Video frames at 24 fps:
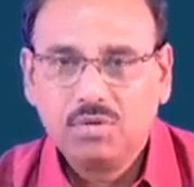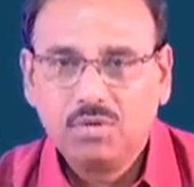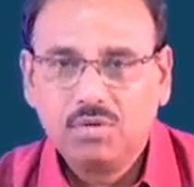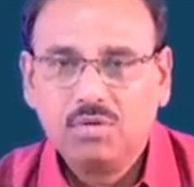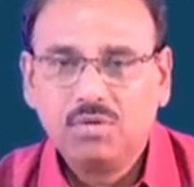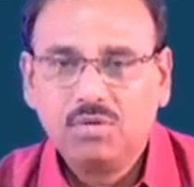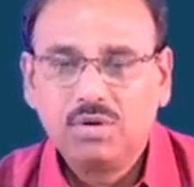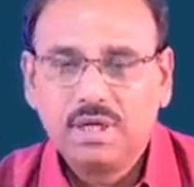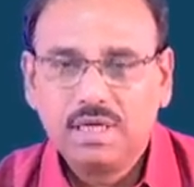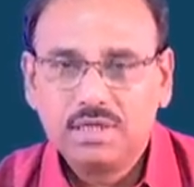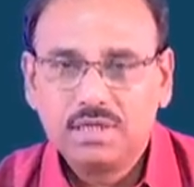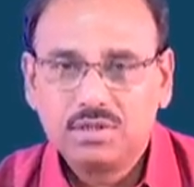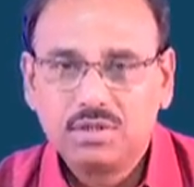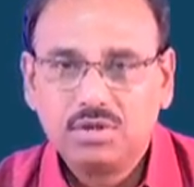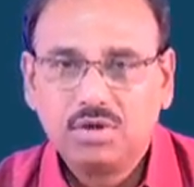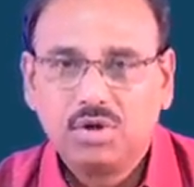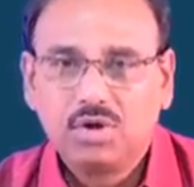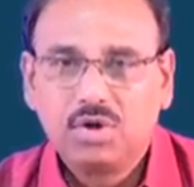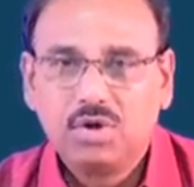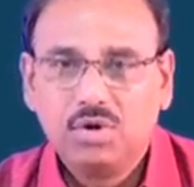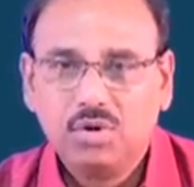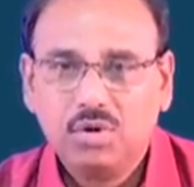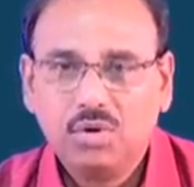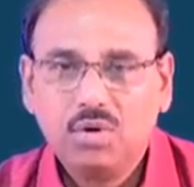who does
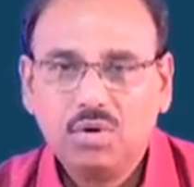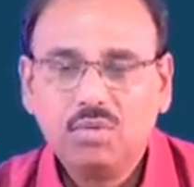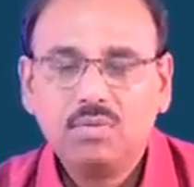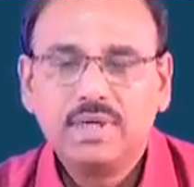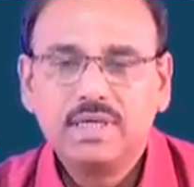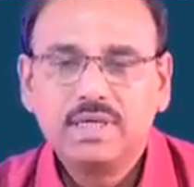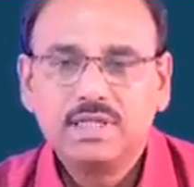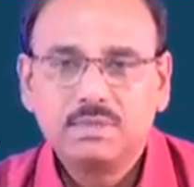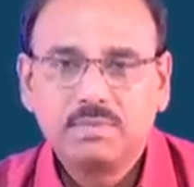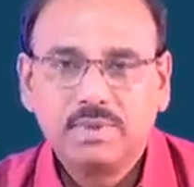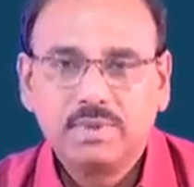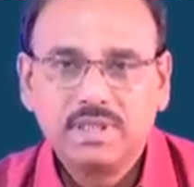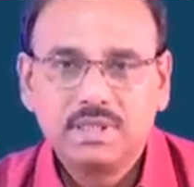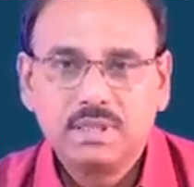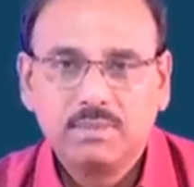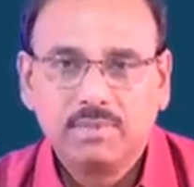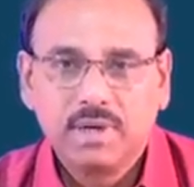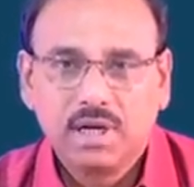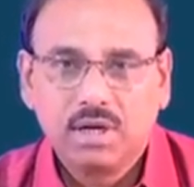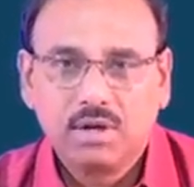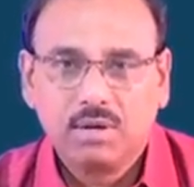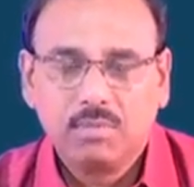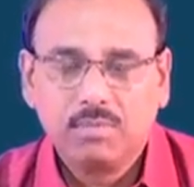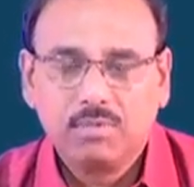not know what is
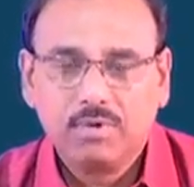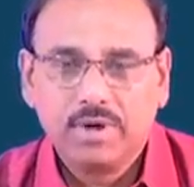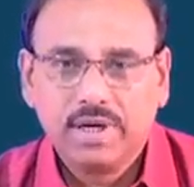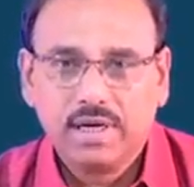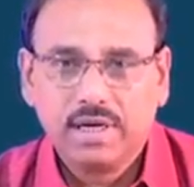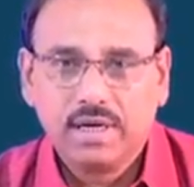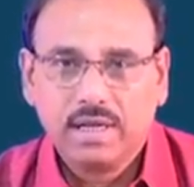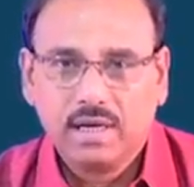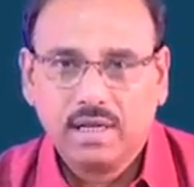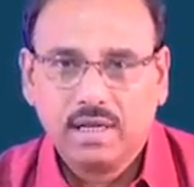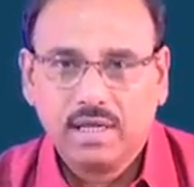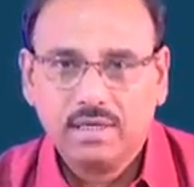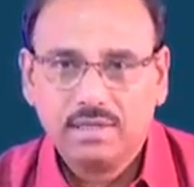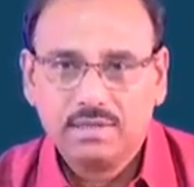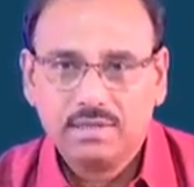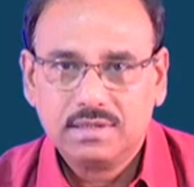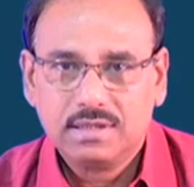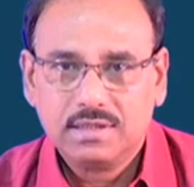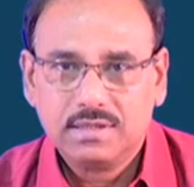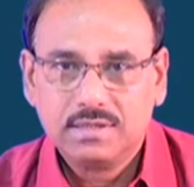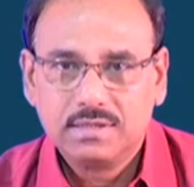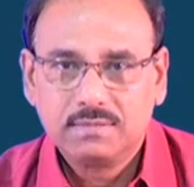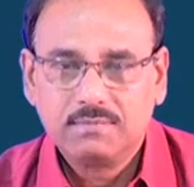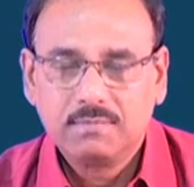principal component
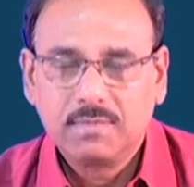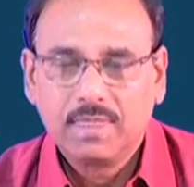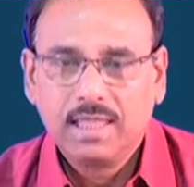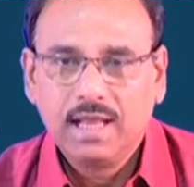analysis,